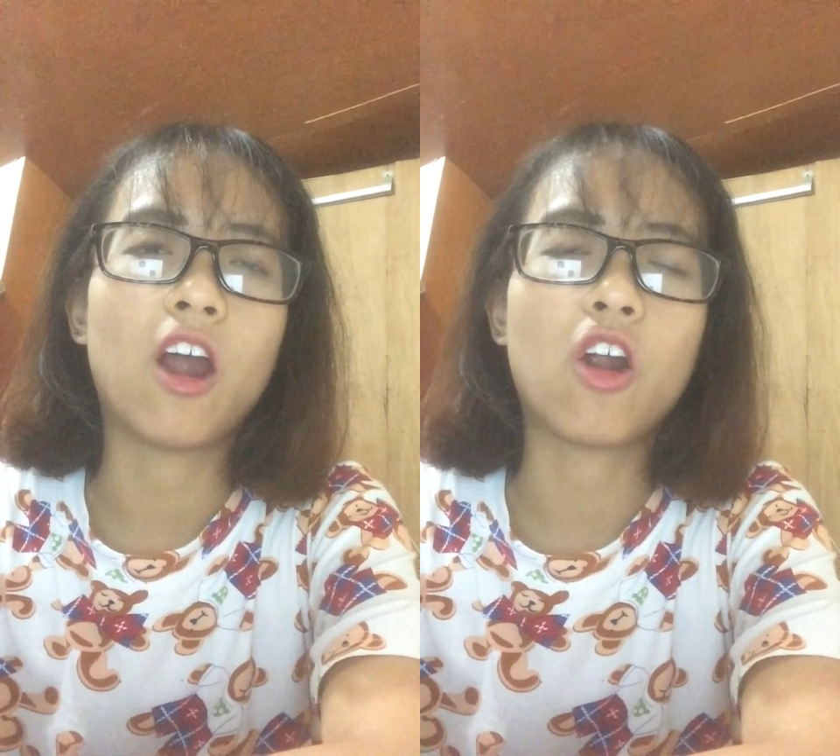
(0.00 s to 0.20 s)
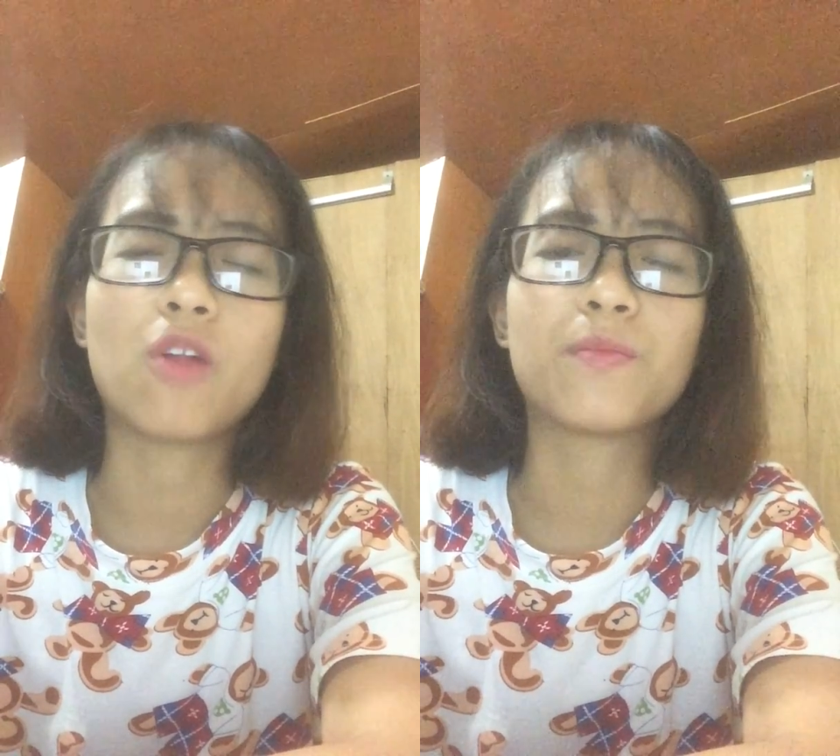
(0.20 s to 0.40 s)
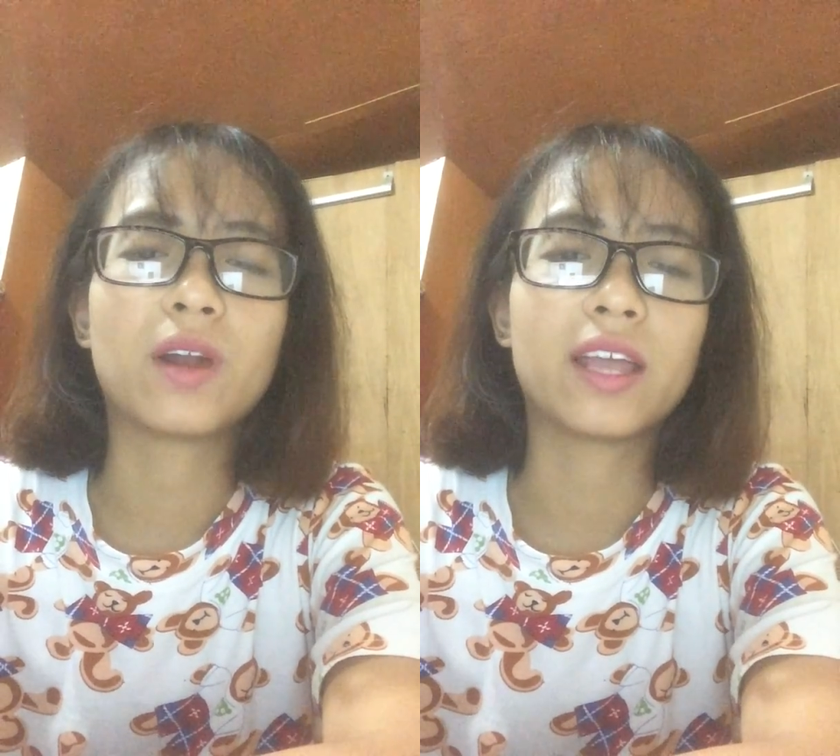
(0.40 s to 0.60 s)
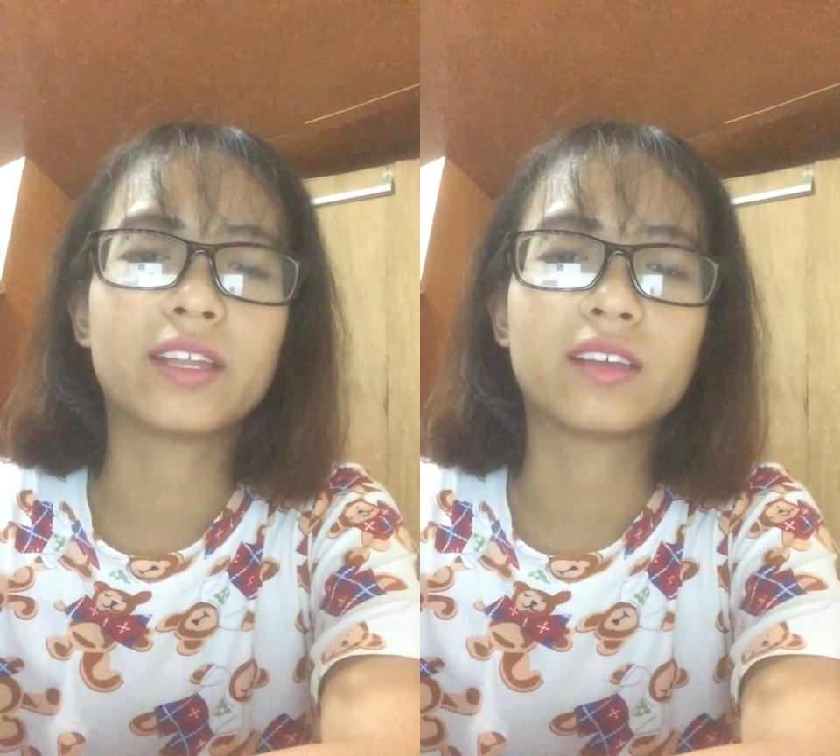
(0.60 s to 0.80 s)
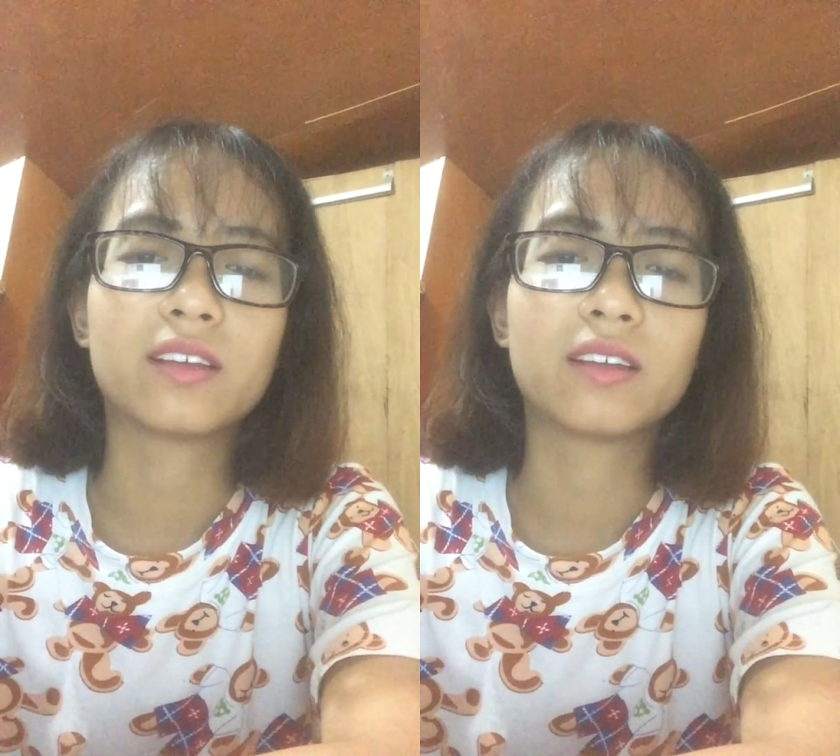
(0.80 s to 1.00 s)
or
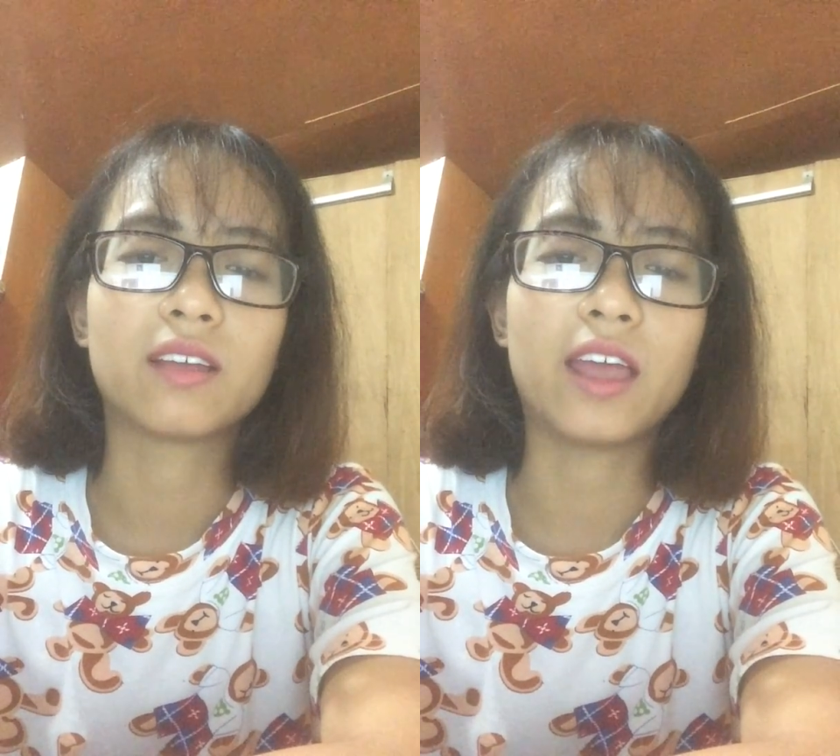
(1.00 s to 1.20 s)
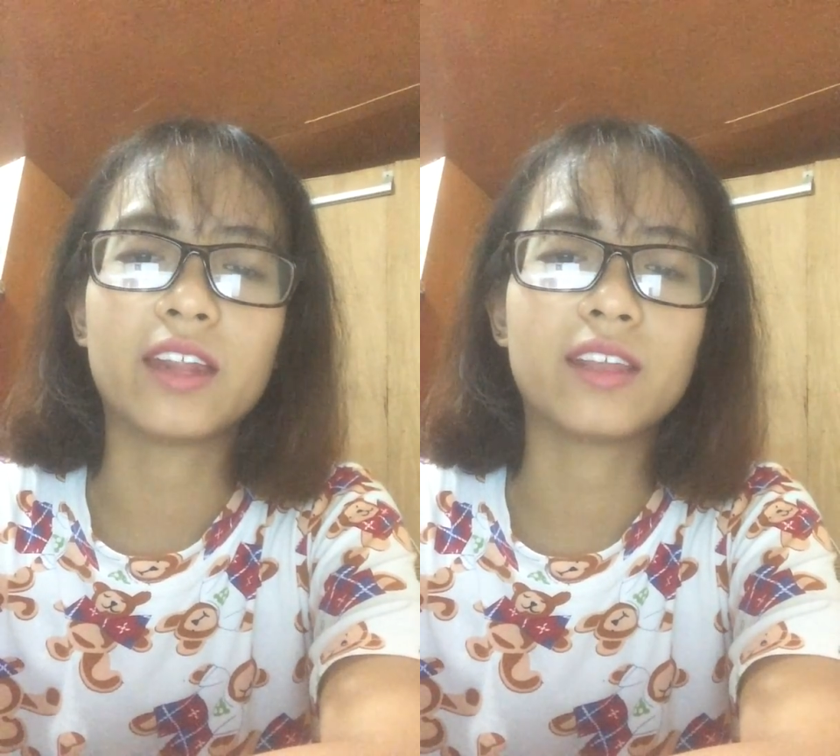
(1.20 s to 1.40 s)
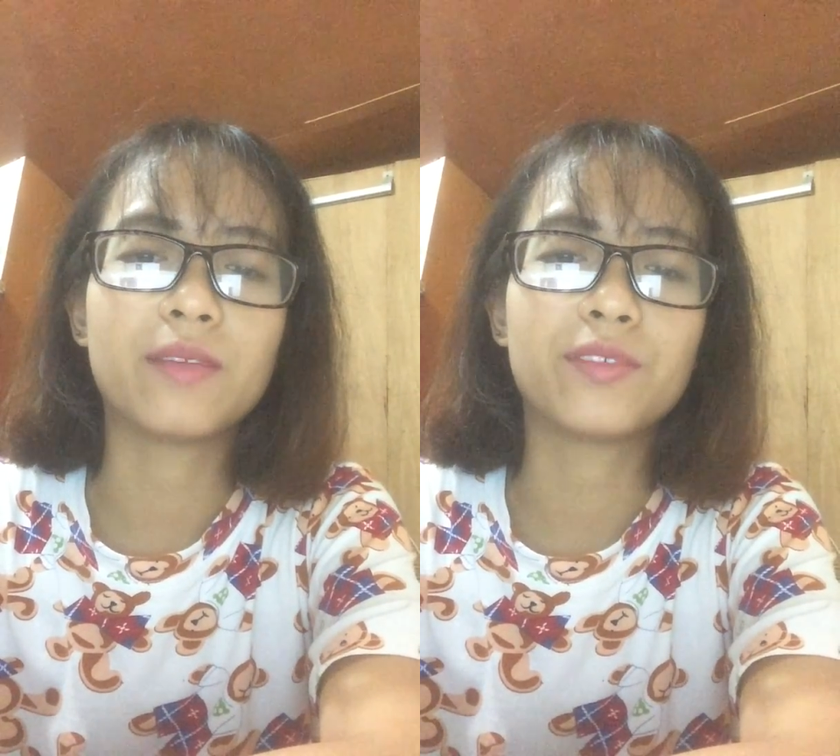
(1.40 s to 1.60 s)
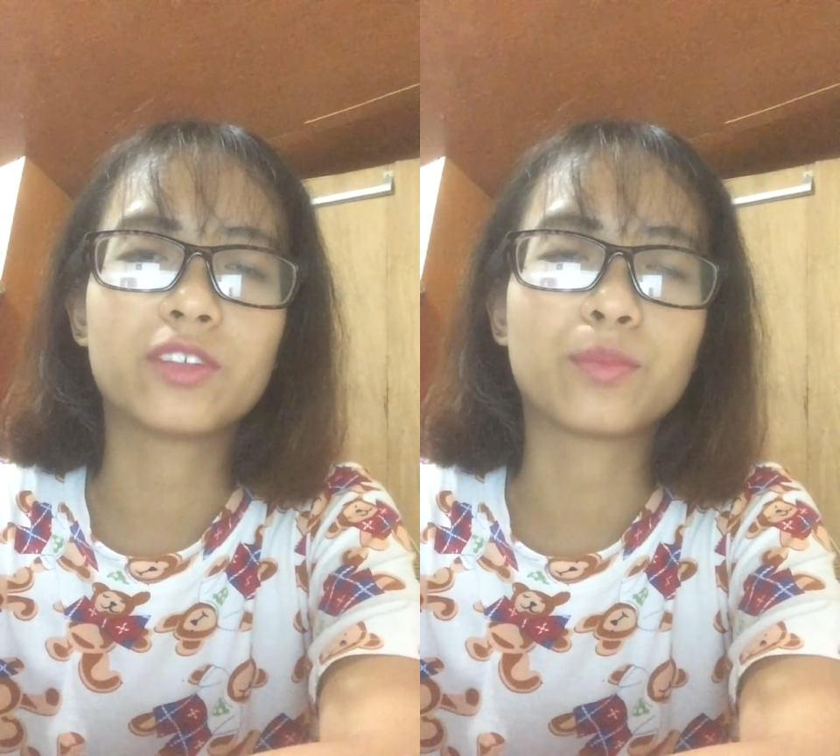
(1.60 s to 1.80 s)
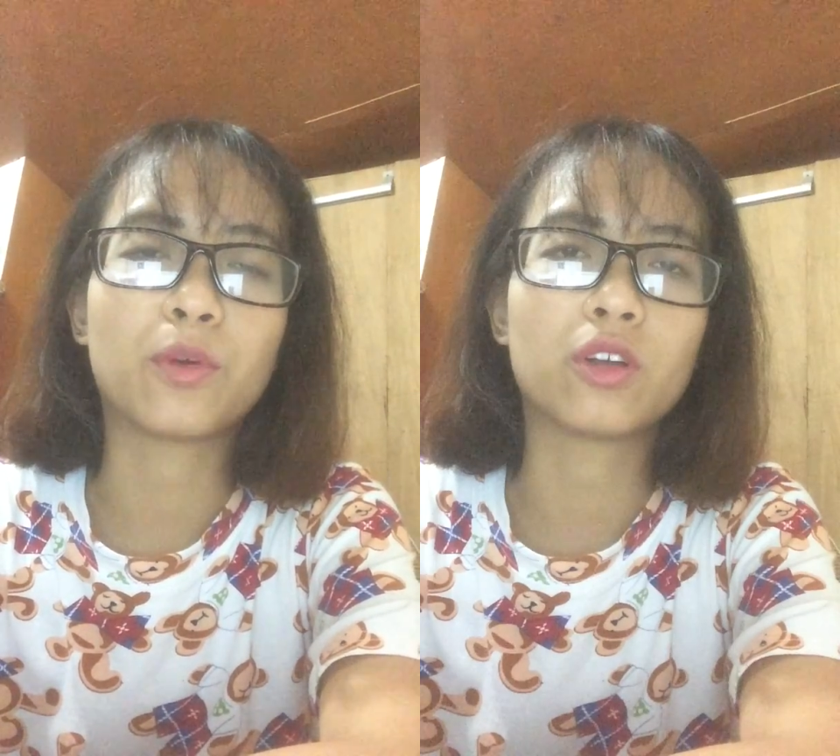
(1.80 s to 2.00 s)
played any
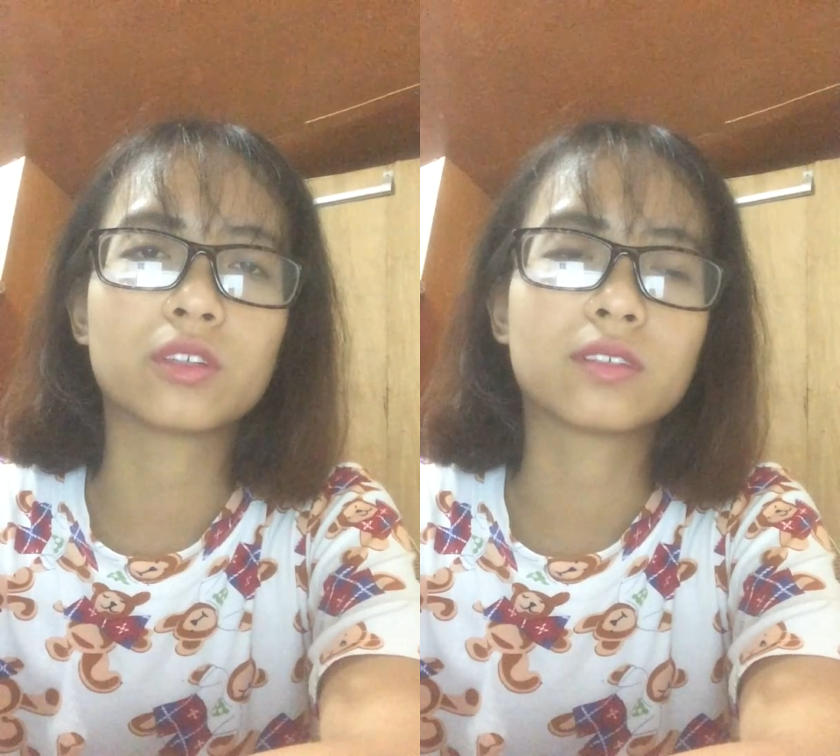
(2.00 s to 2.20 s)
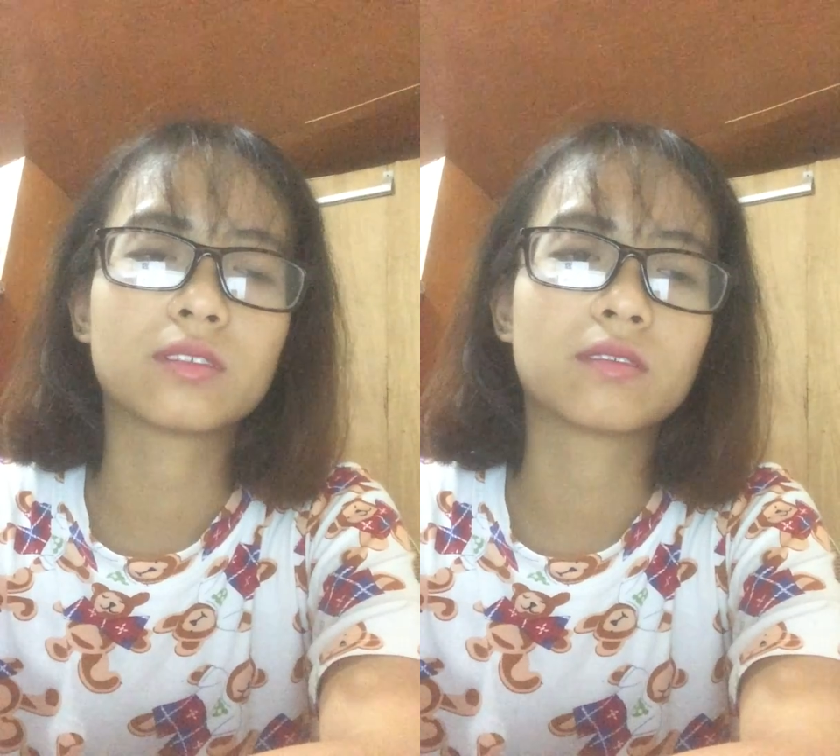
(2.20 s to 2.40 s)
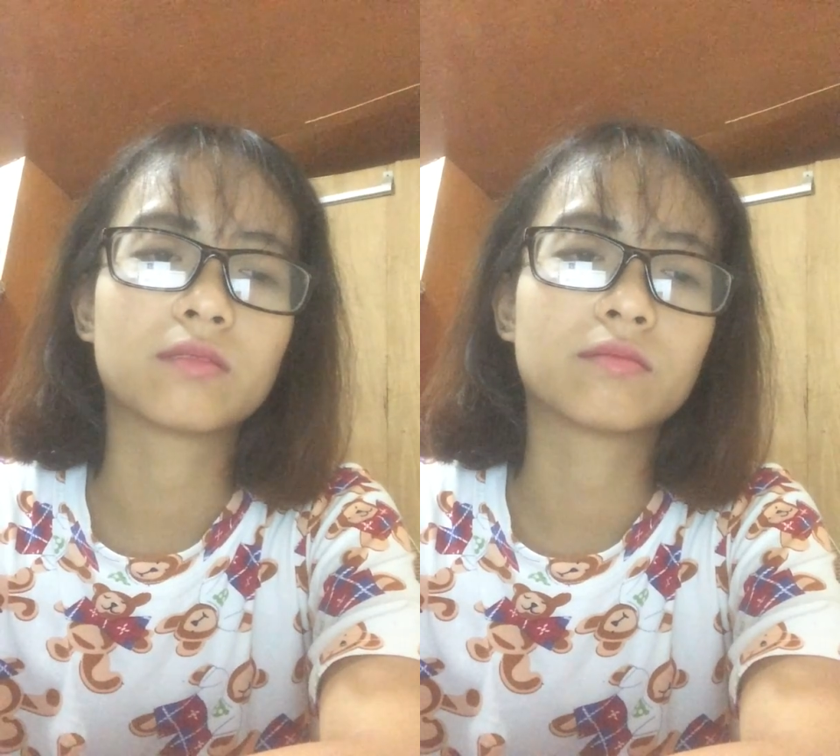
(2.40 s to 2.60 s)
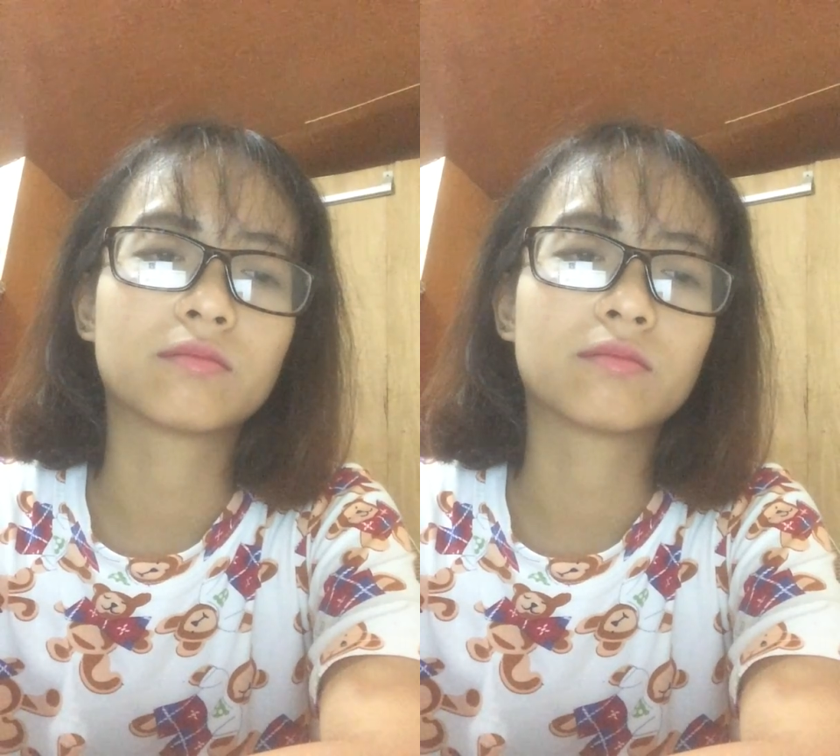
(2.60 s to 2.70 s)
sports.